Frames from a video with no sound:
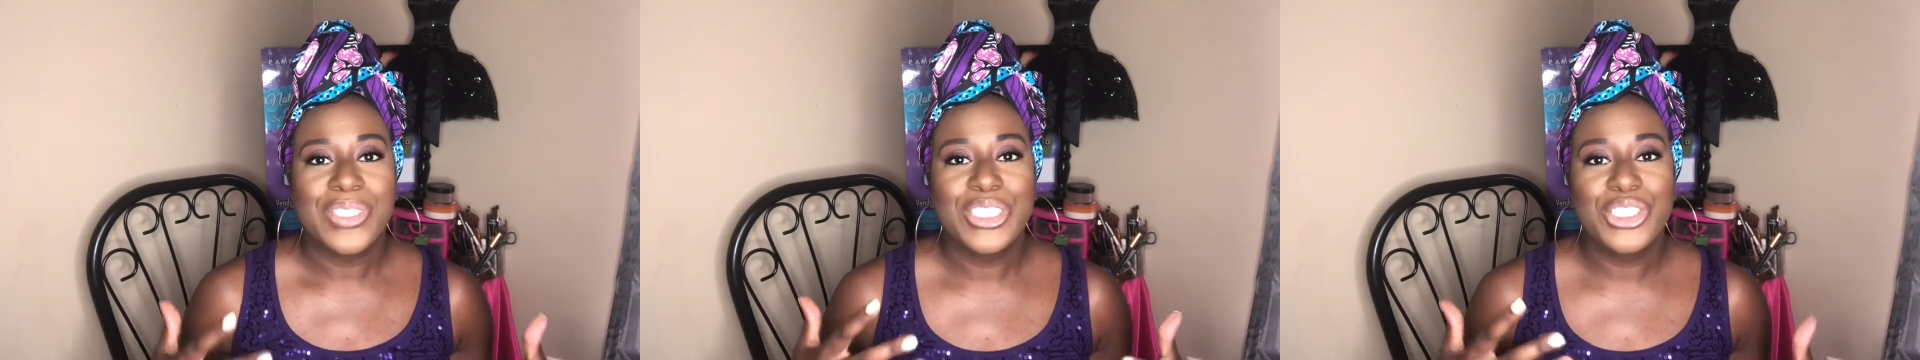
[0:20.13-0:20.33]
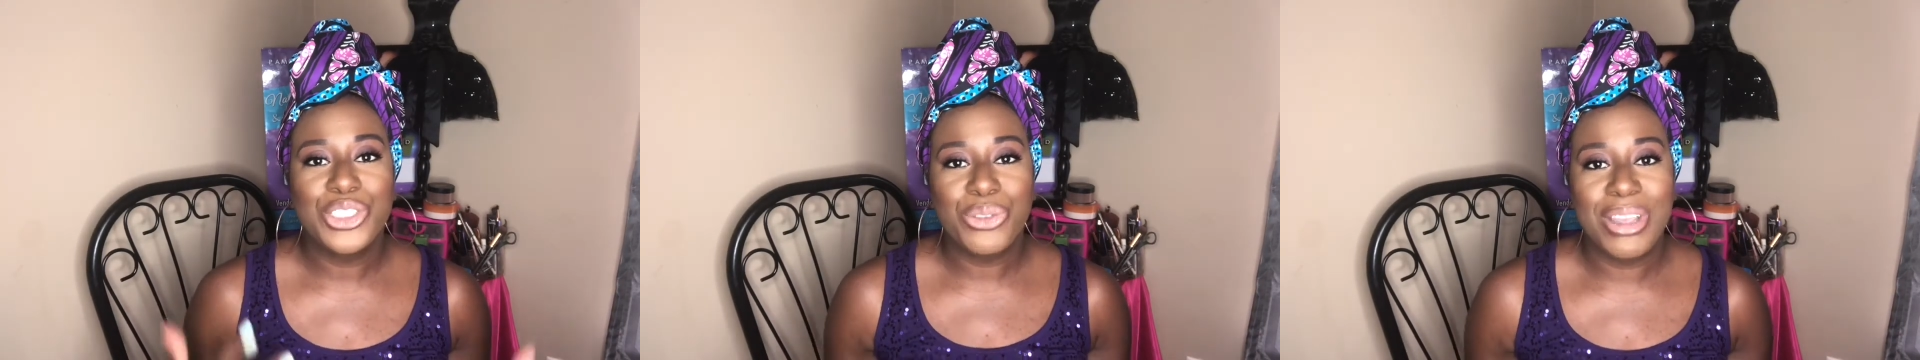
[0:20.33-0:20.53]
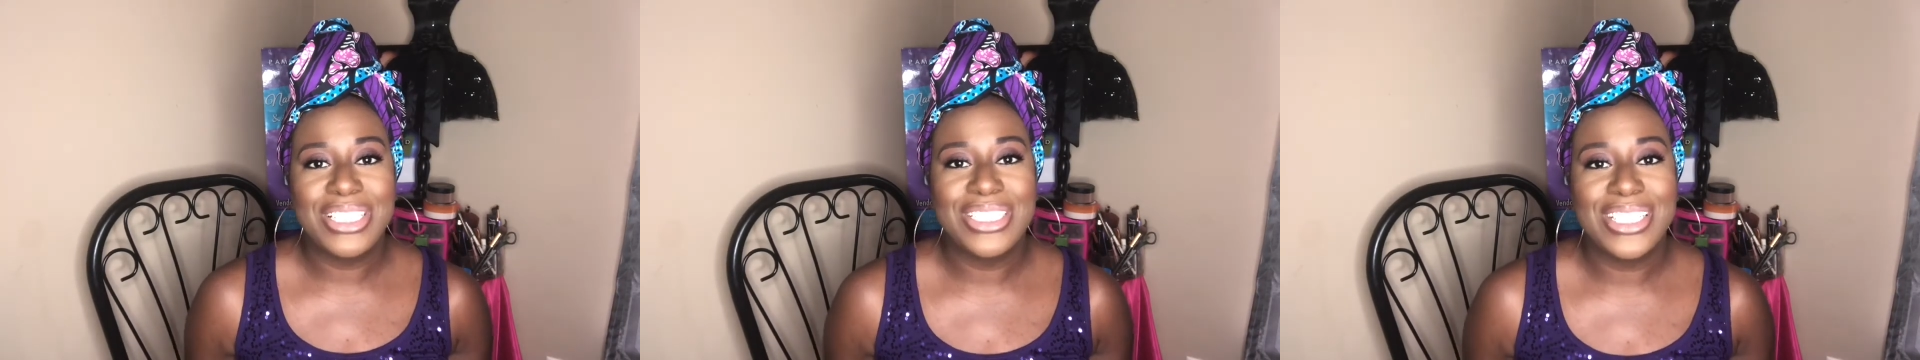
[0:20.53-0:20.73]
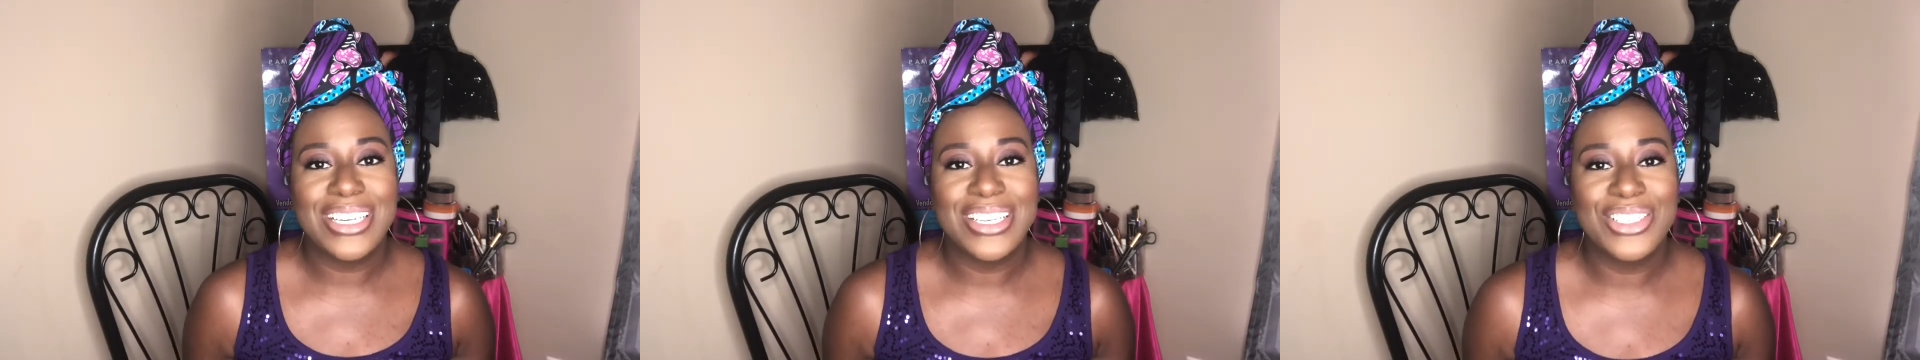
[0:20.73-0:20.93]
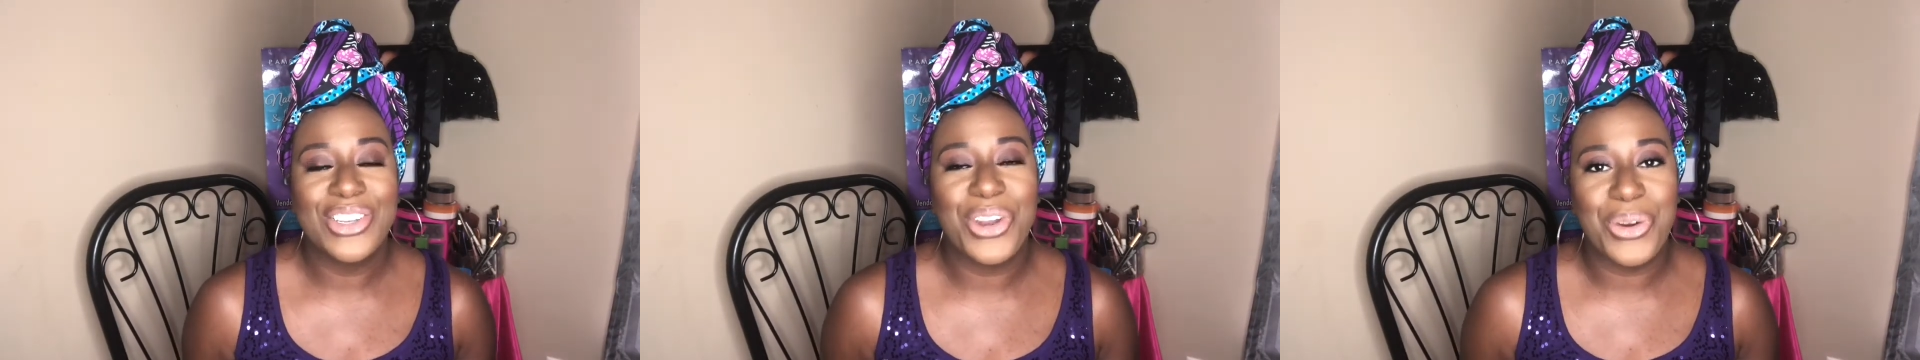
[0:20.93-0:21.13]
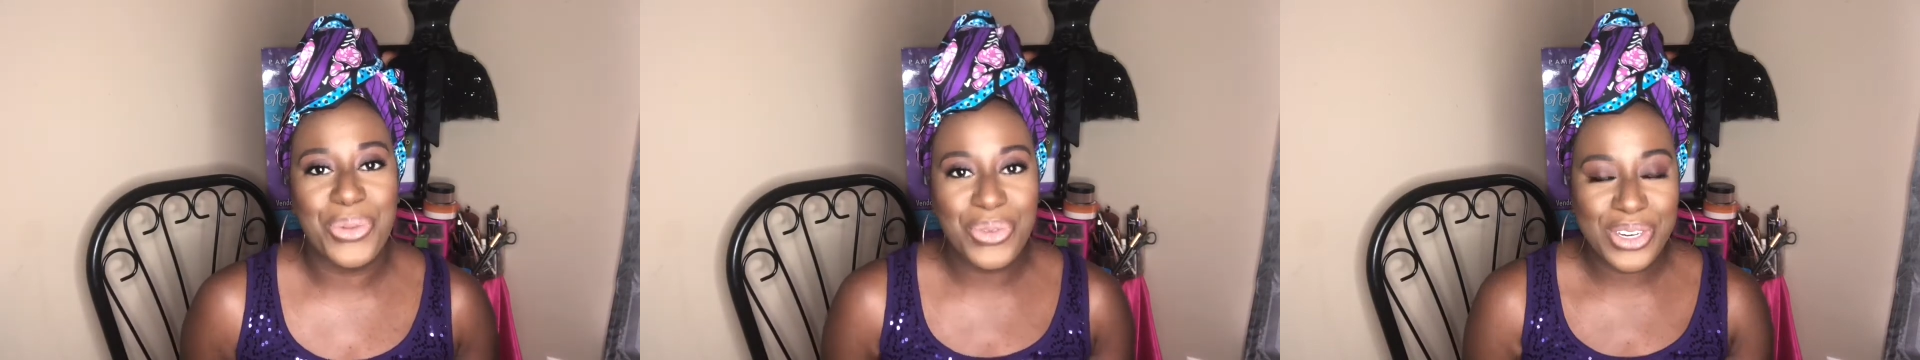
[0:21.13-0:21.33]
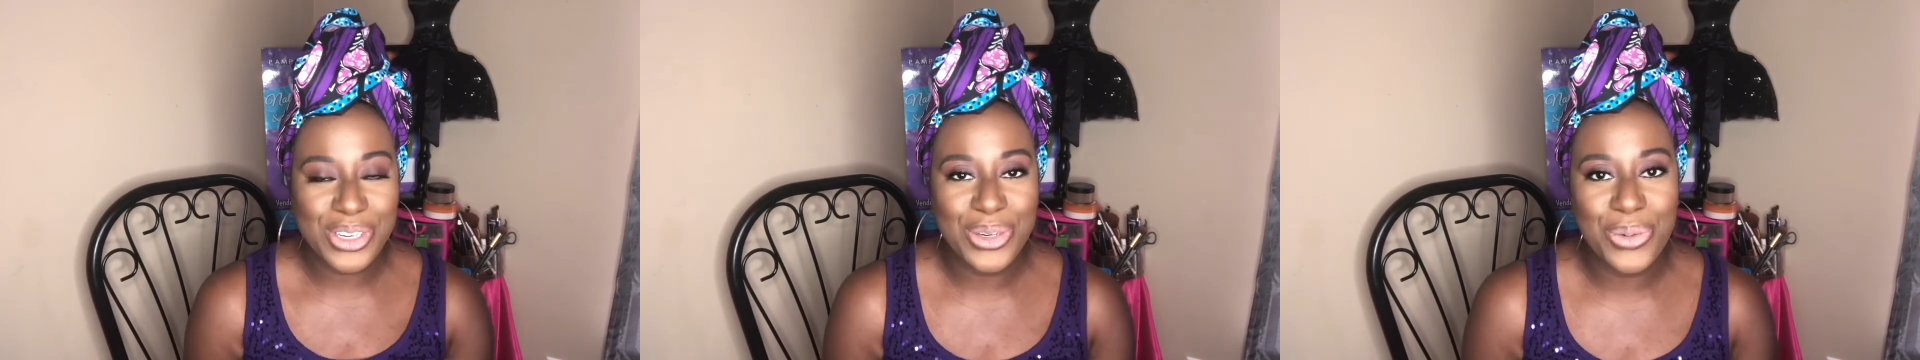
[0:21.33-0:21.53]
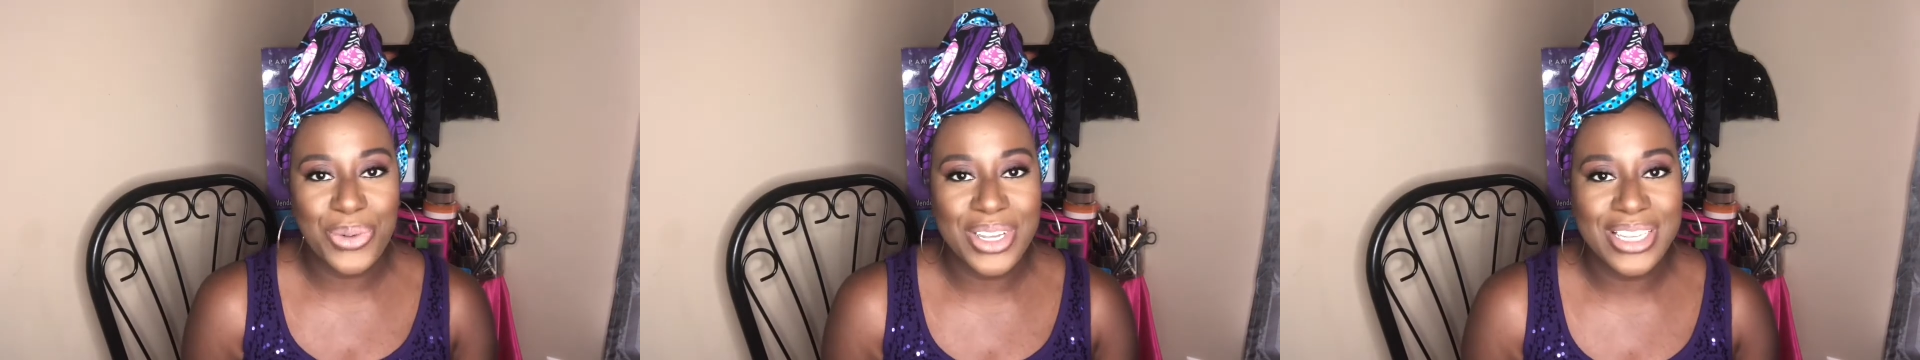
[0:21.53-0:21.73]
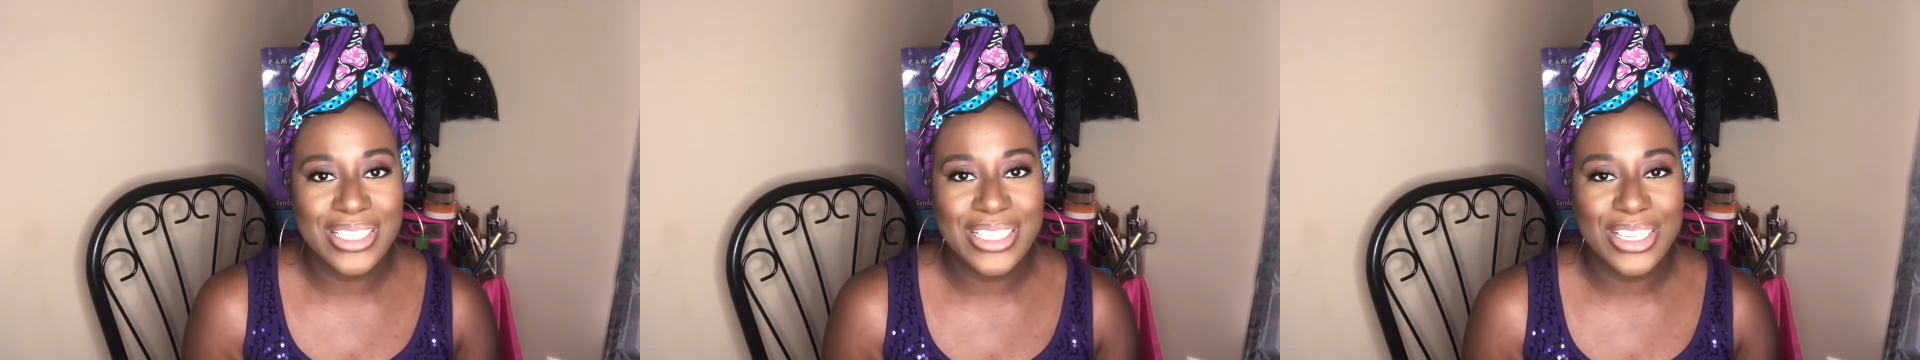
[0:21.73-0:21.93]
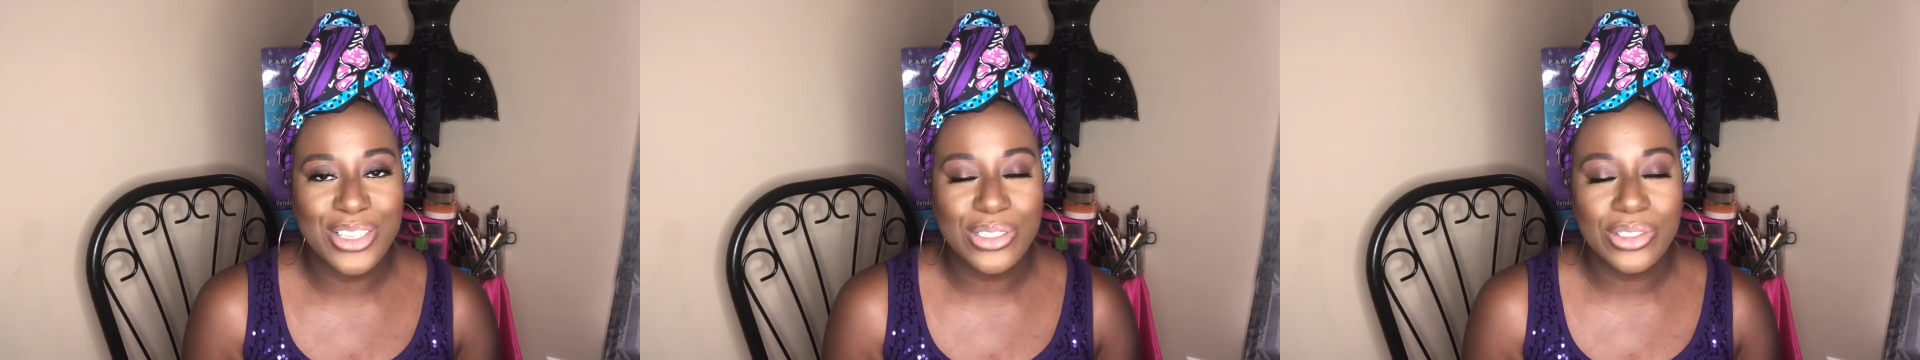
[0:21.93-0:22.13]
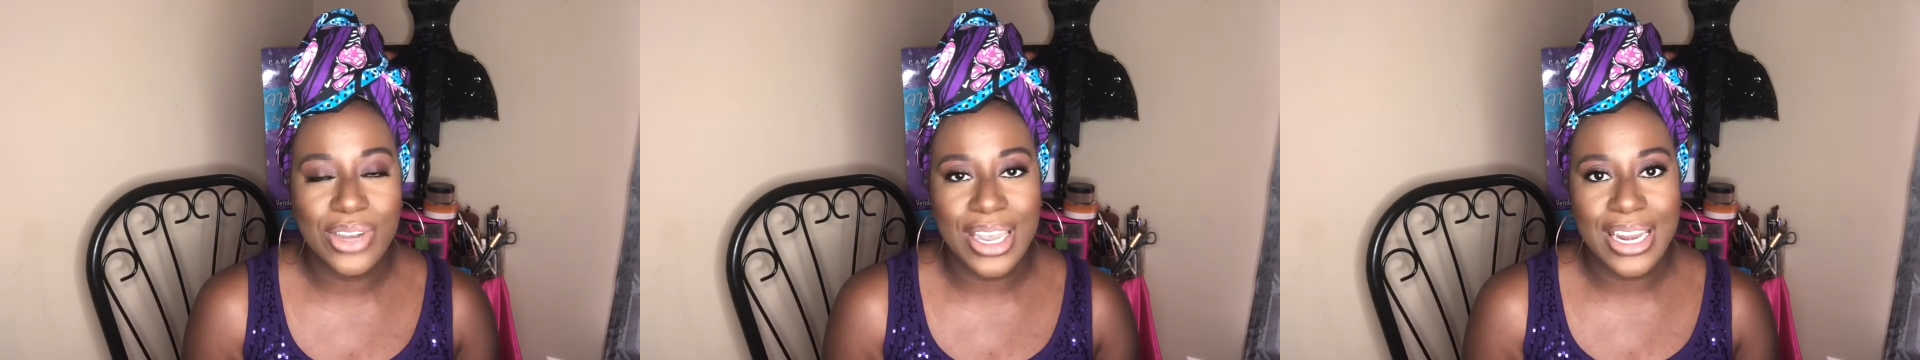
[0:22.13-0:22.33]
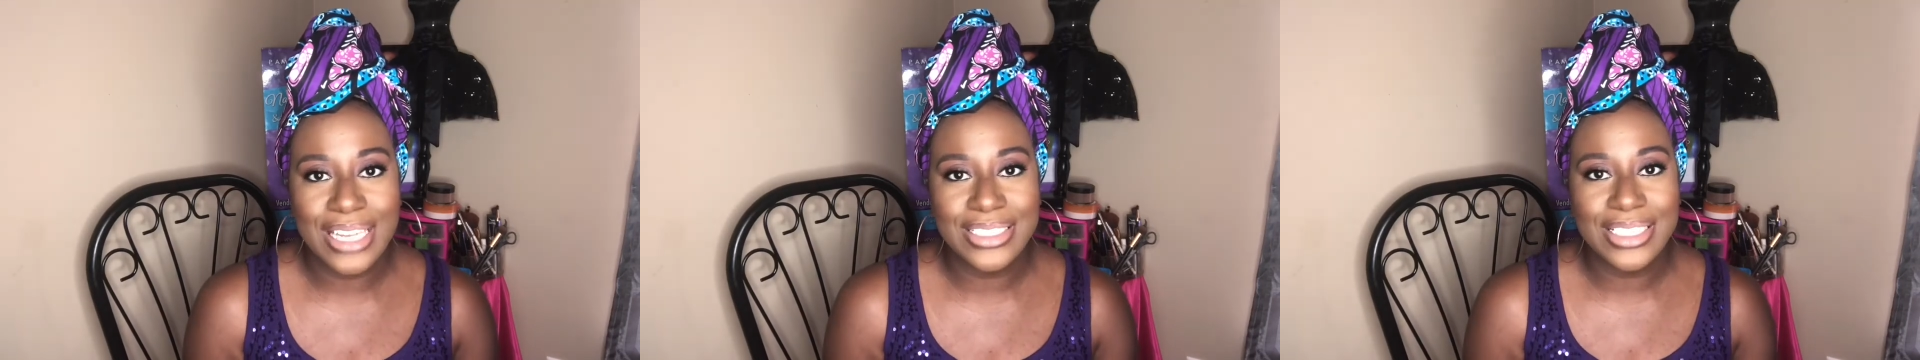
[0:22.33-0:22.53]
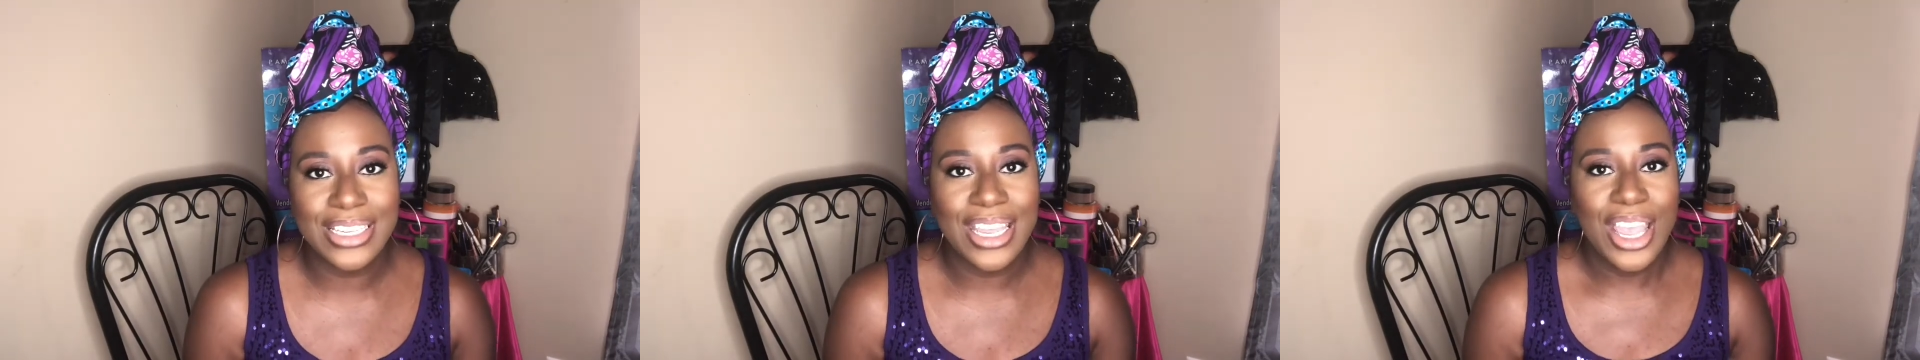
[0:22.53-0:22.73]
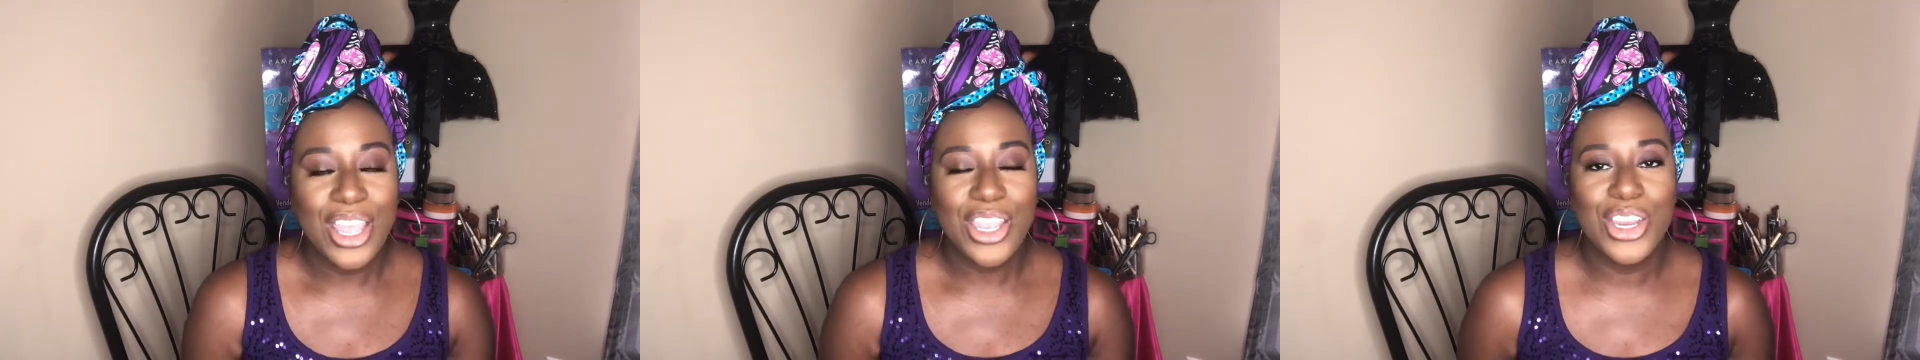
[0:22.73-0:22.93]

stretching your retwist and you try not to,